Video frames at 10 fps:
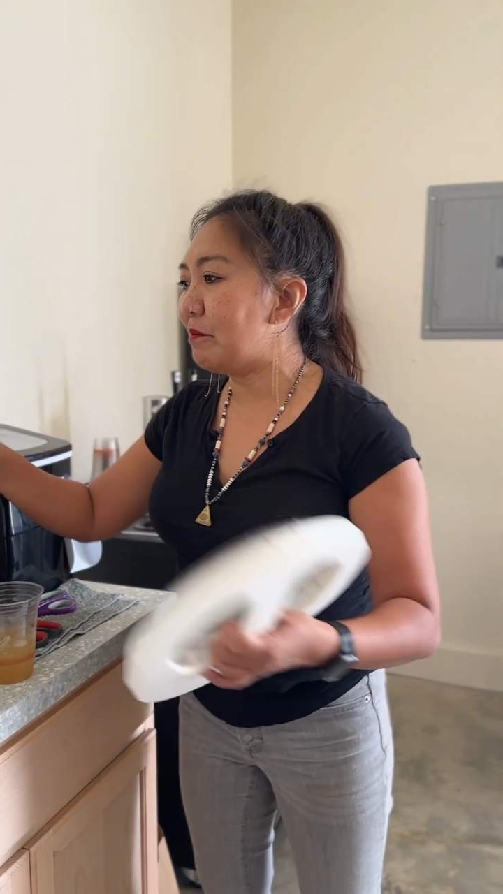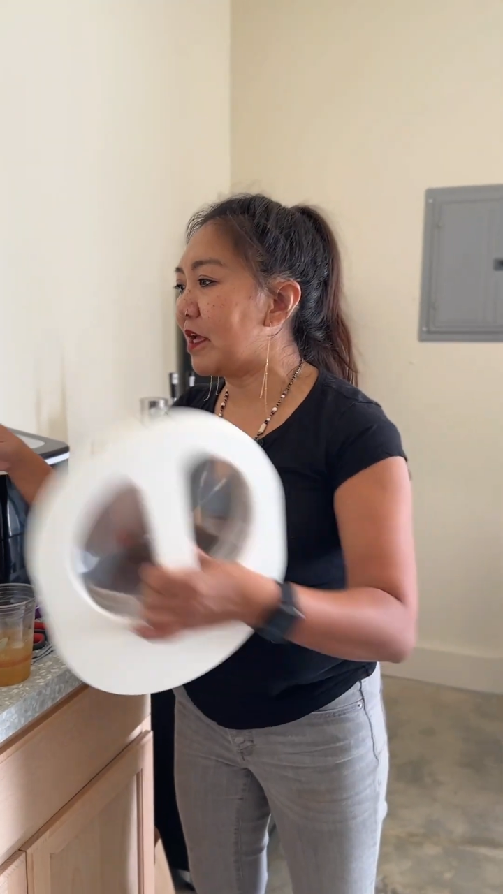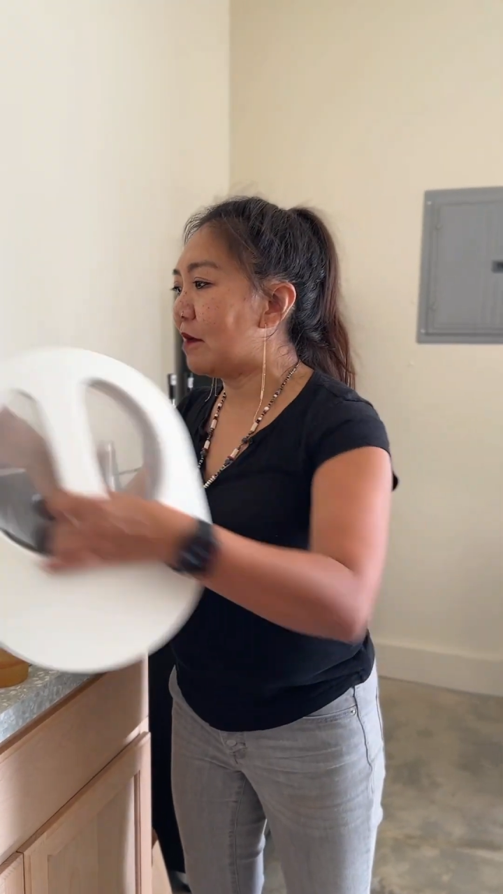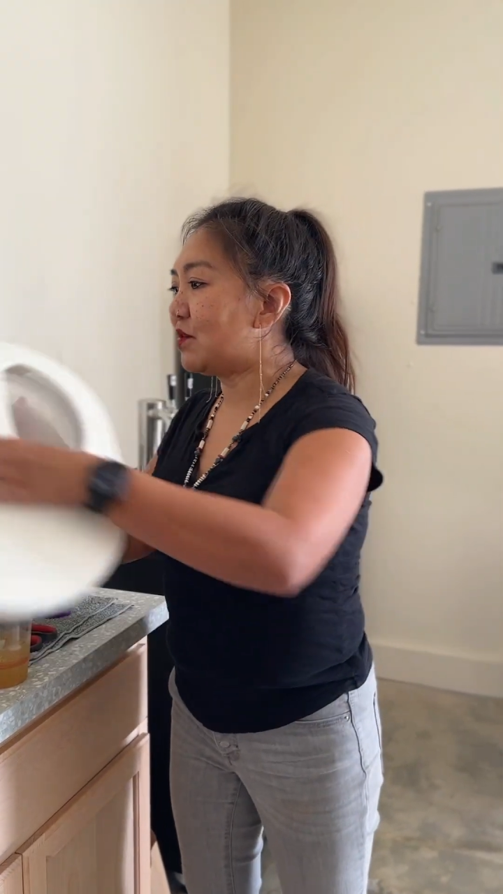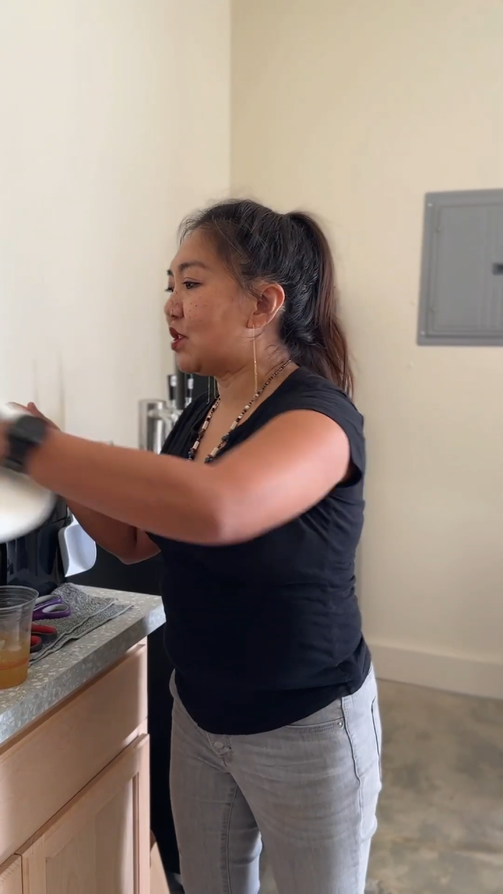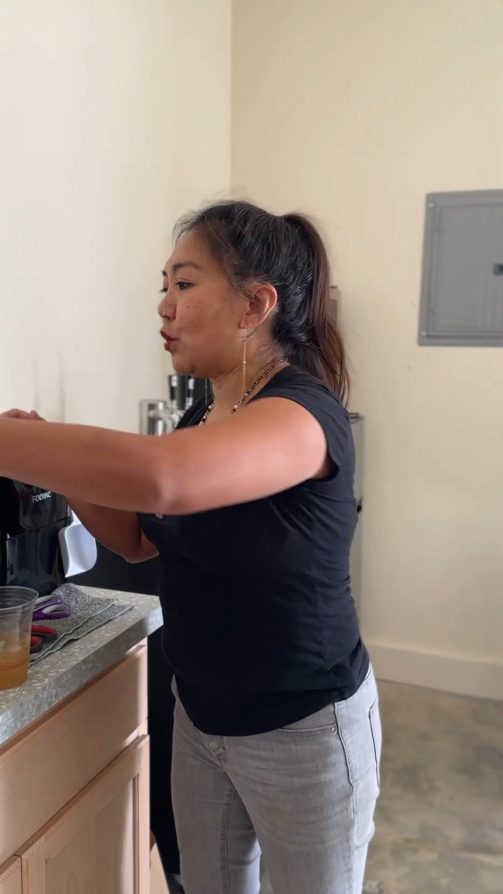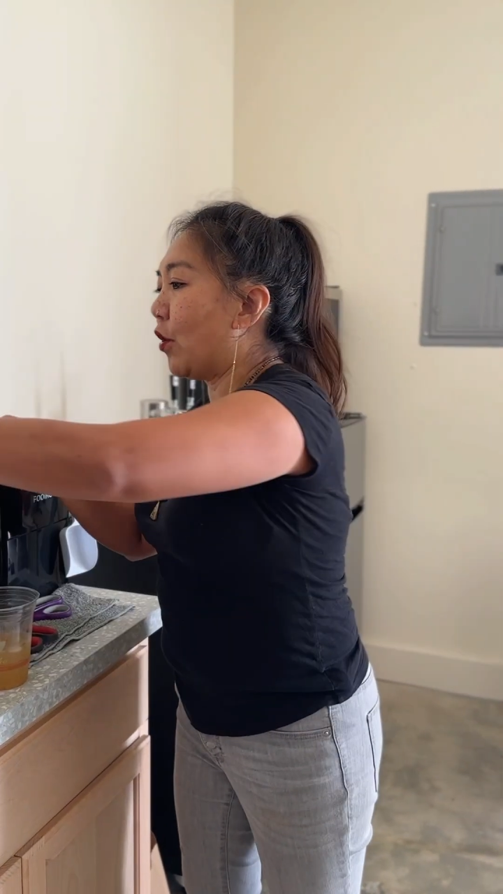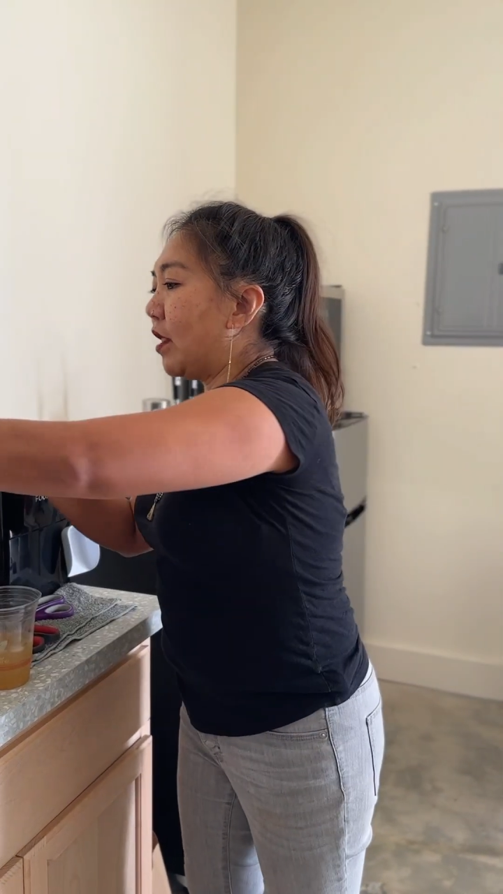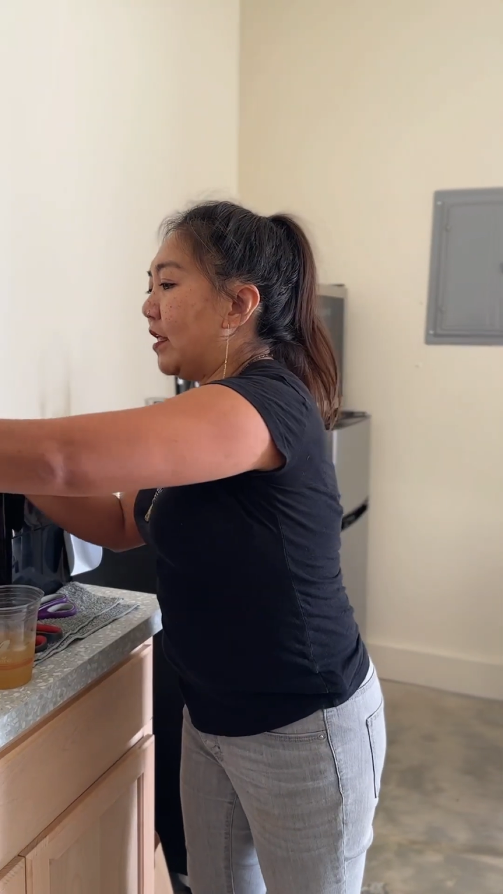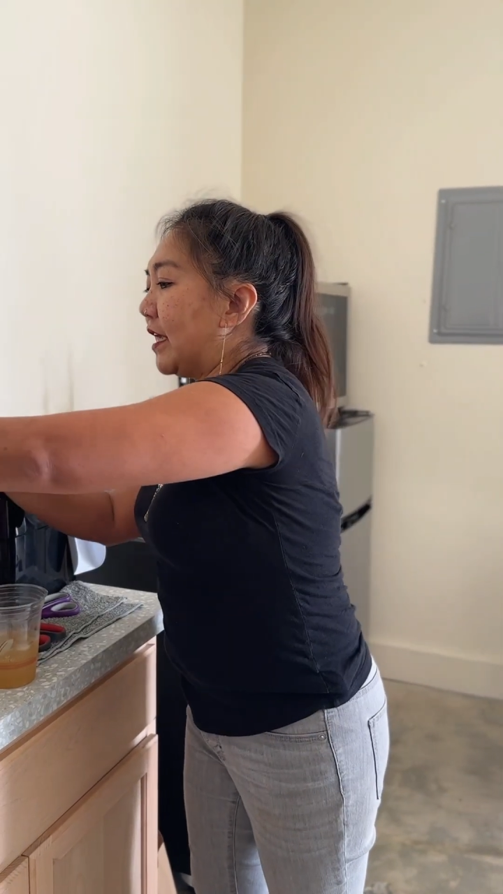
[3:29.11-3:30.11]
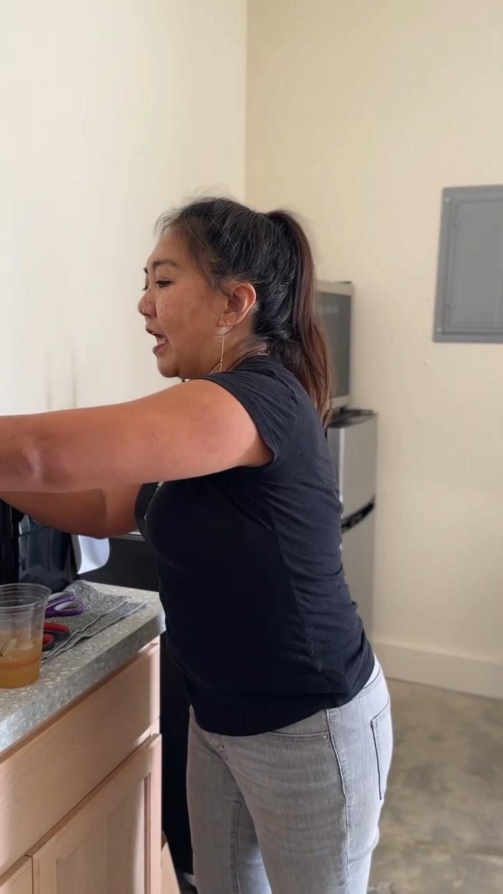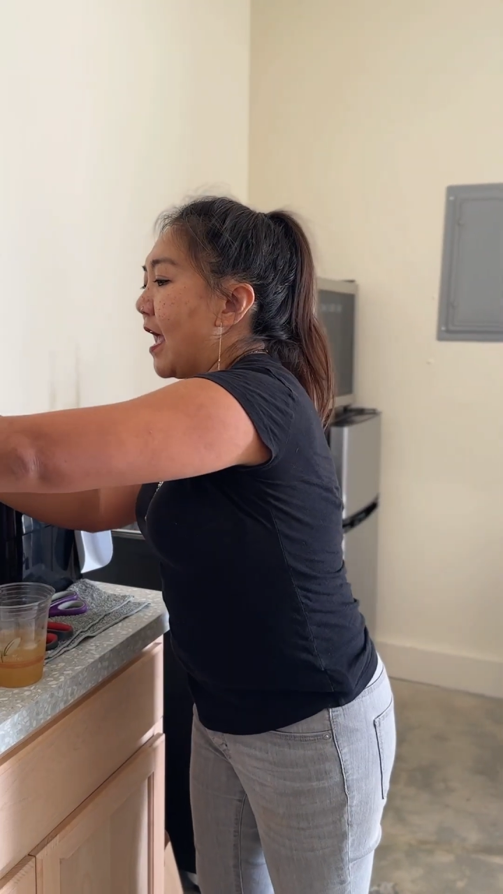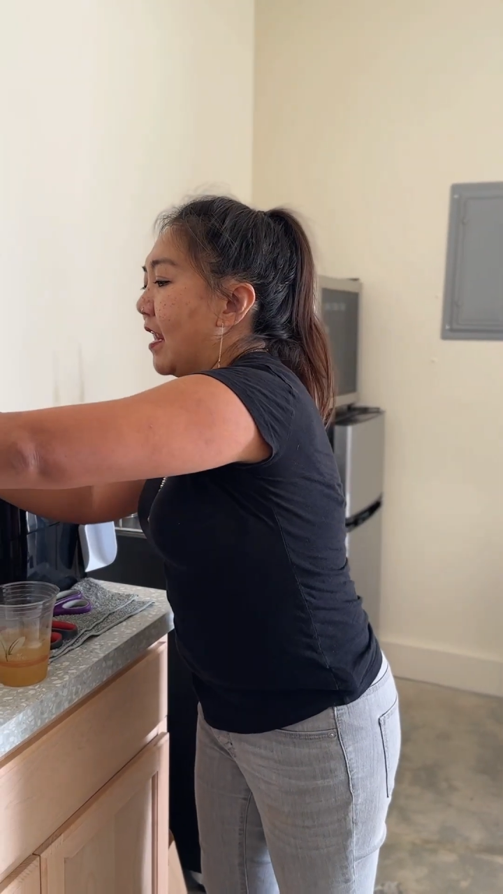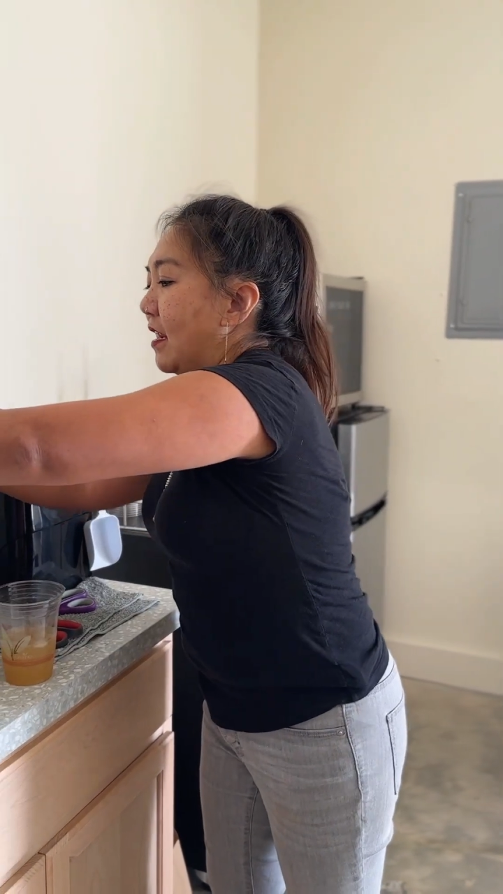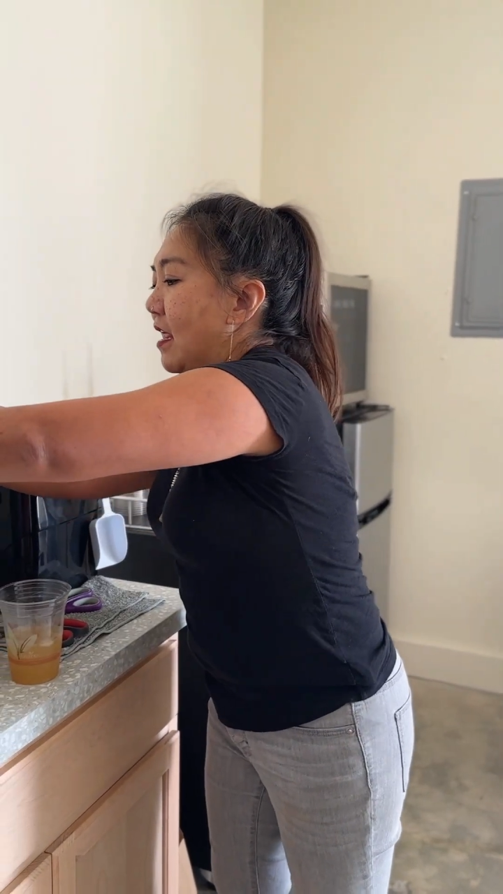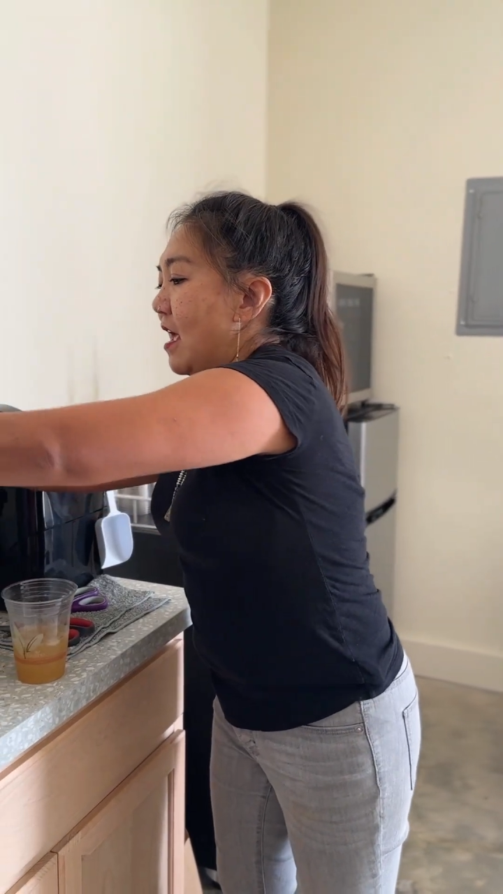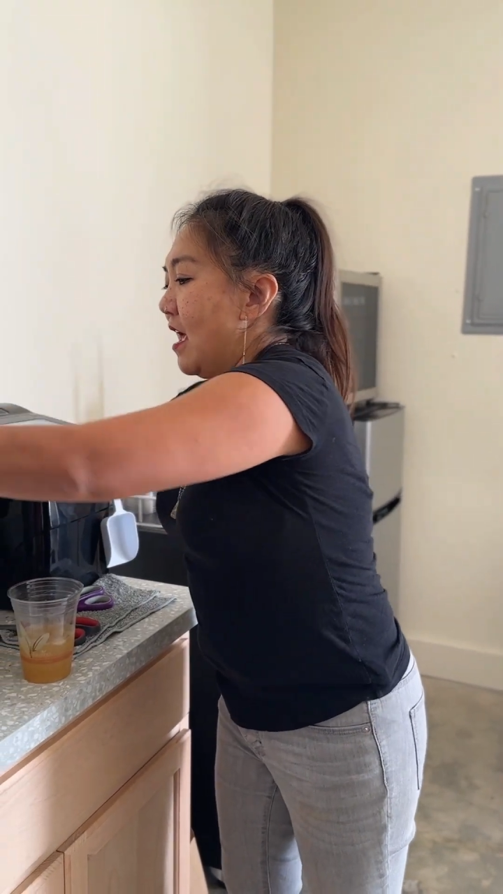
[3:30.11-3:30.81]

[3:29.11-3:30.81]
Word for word: becomes soil again.